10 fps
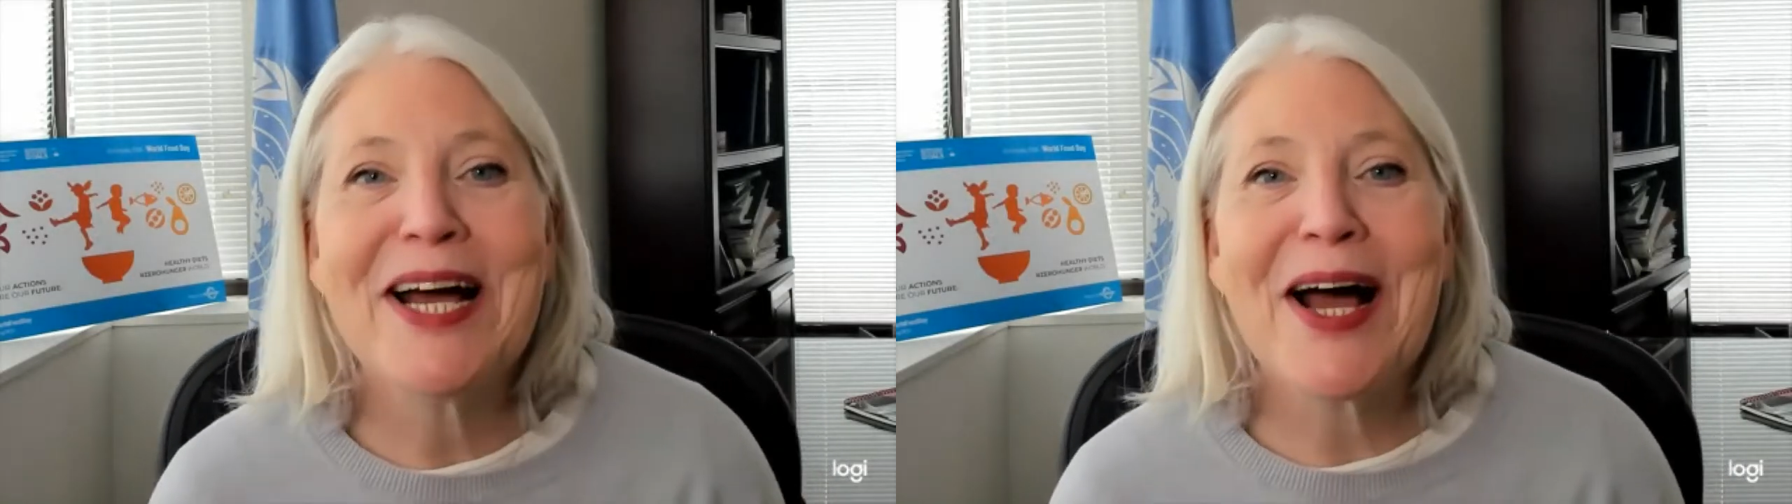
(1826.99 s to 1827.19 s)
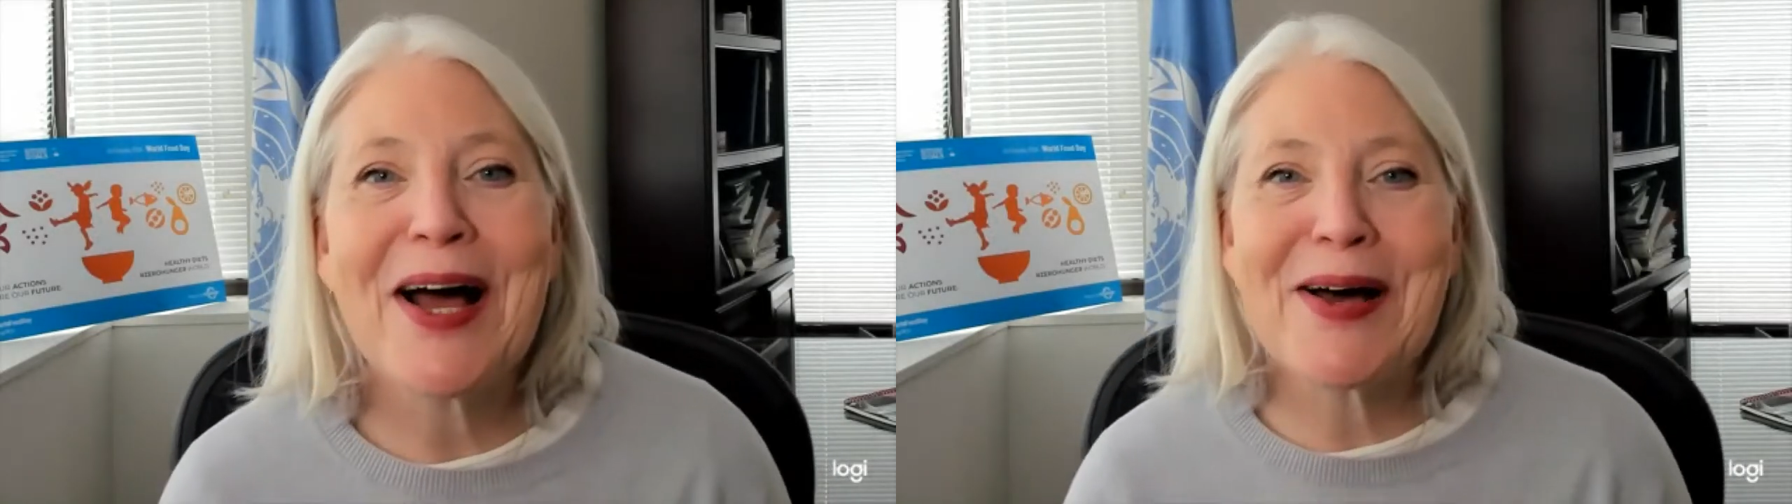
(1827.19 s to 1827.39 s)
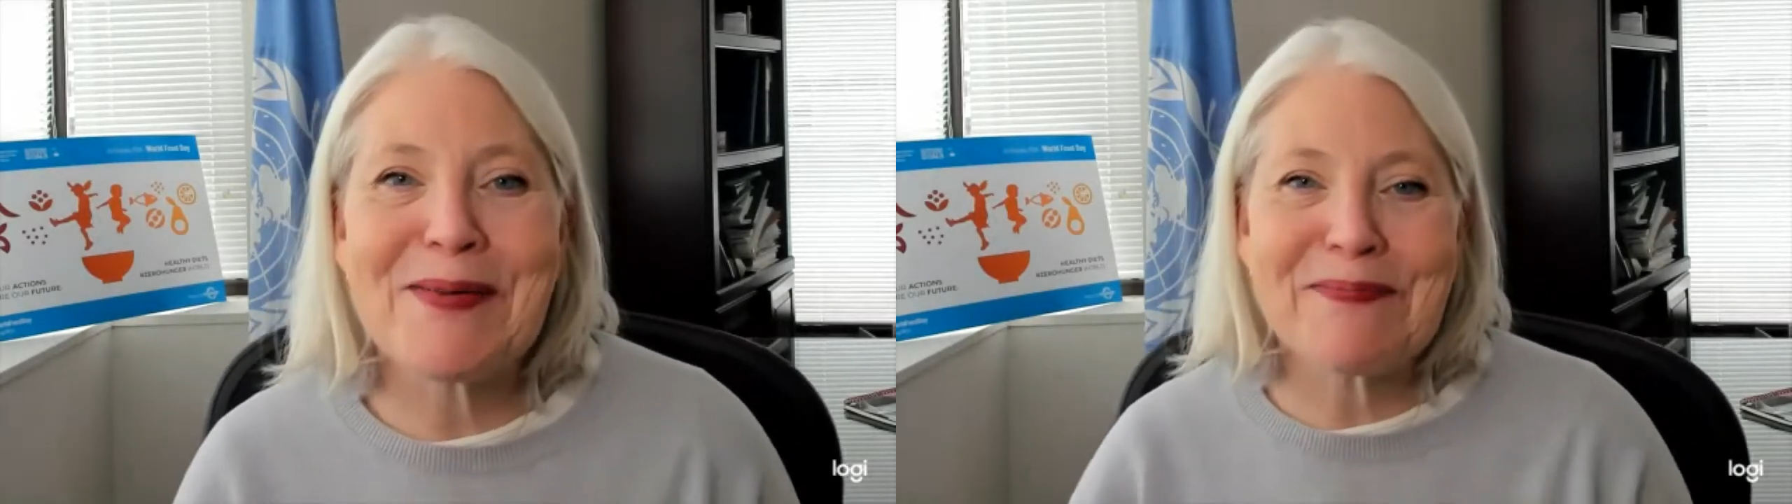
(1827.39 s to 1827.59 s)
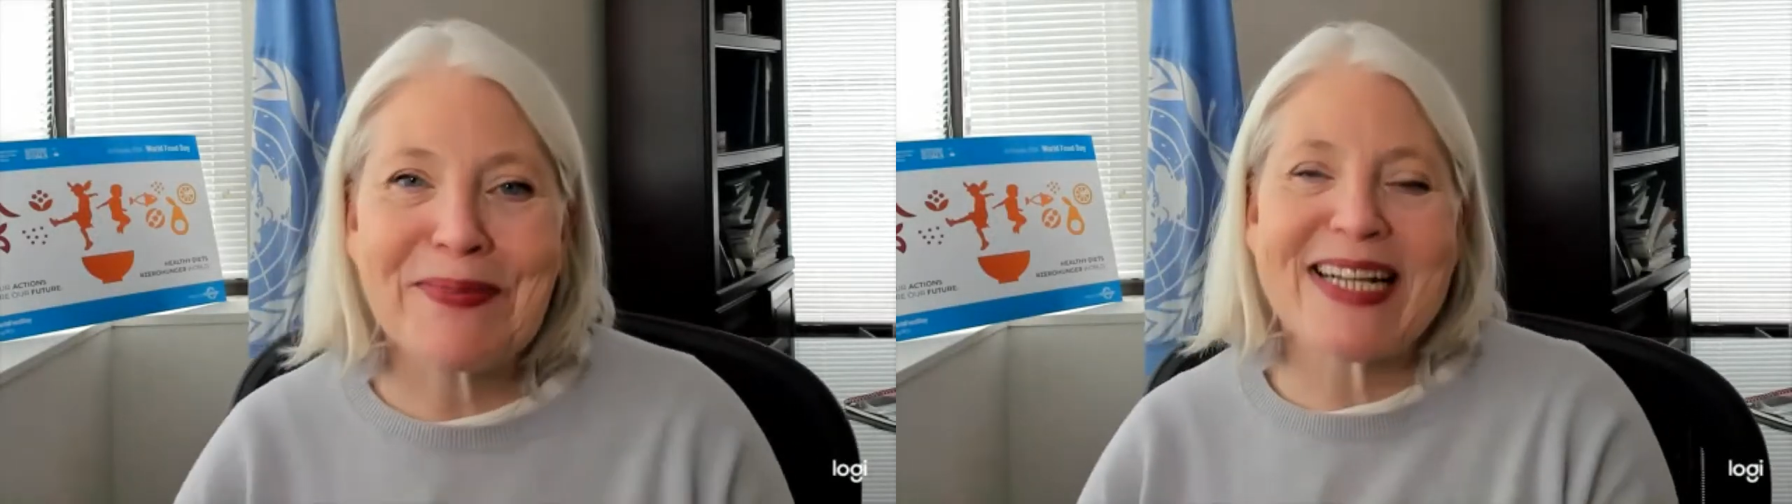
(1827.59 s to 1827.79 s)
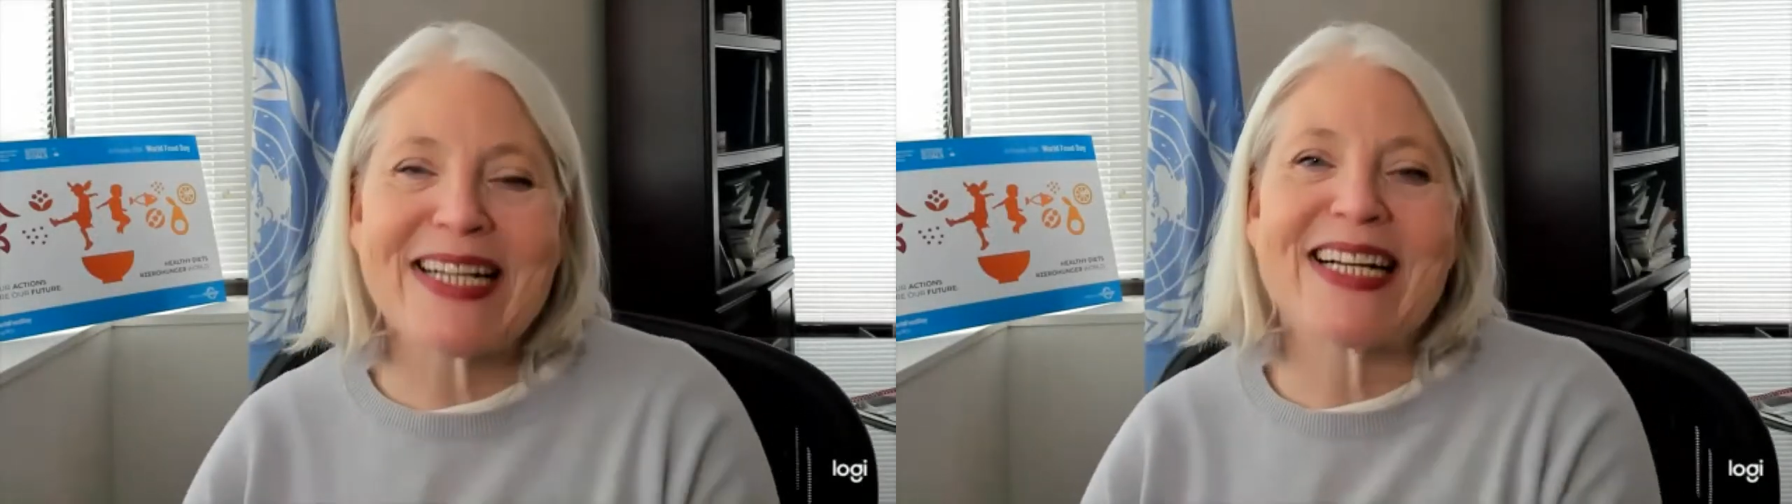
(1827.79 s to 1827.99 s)

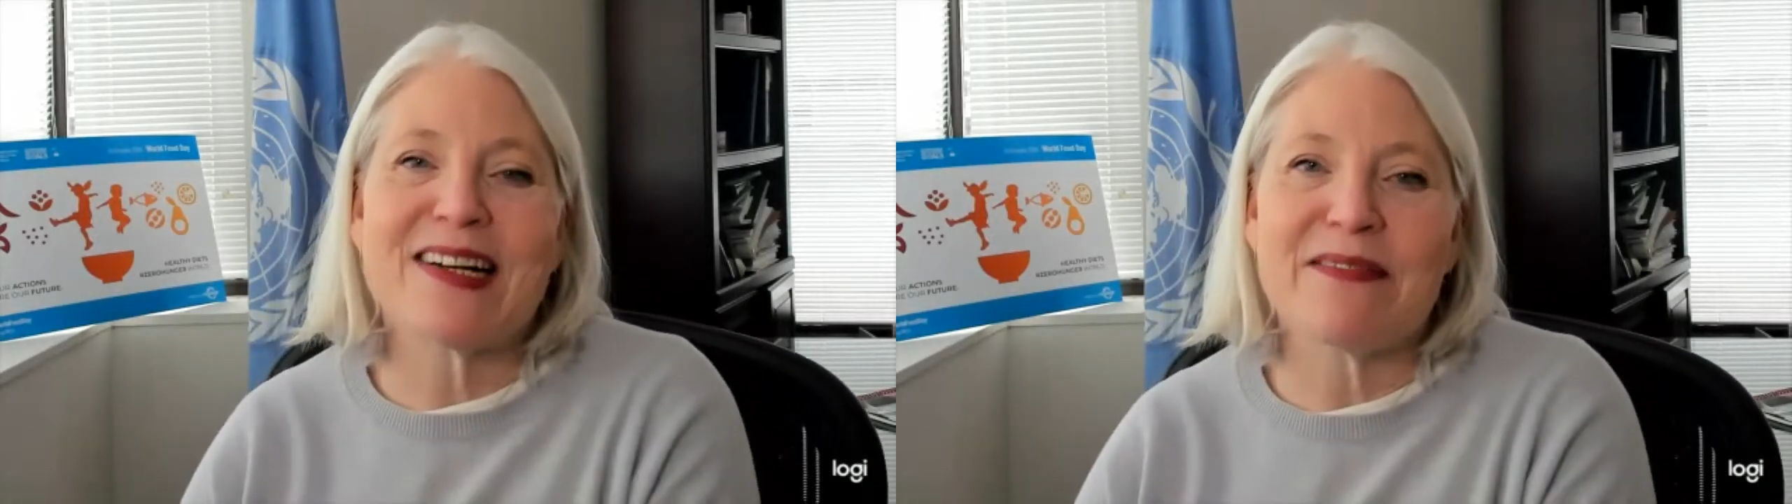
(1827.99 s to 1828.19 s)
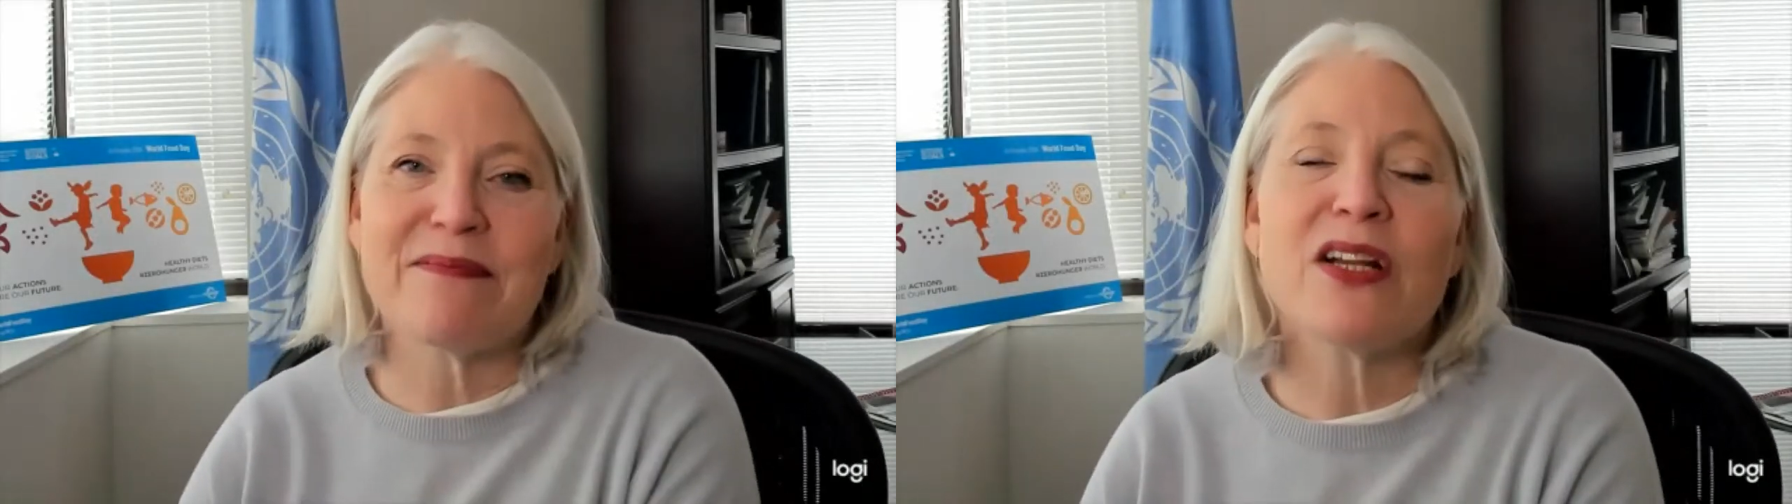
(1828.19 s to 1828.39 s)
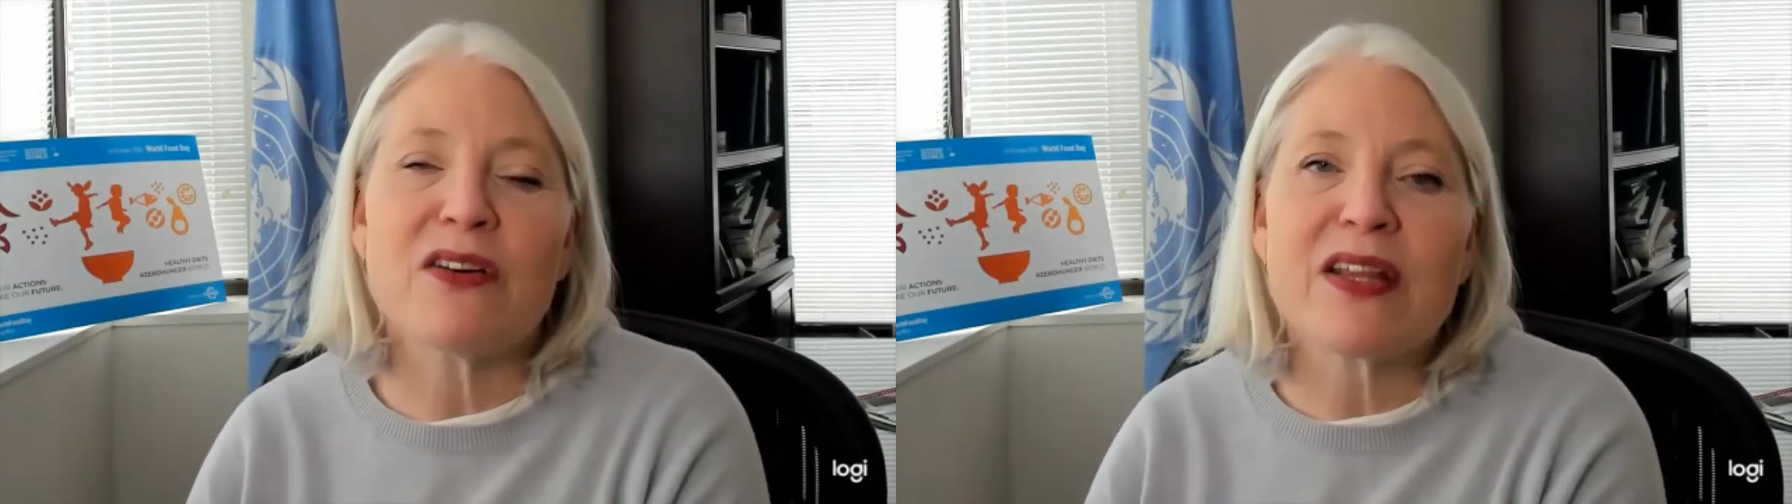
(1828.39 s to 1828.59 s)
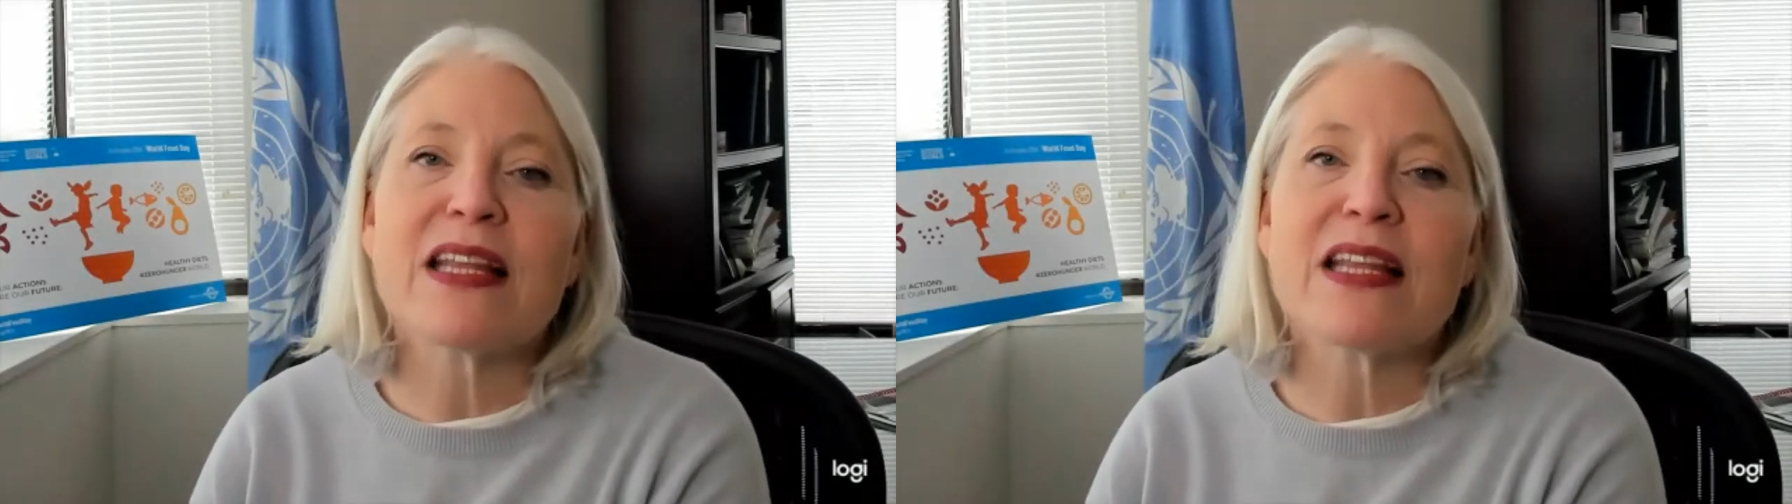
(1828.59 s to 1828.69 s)
That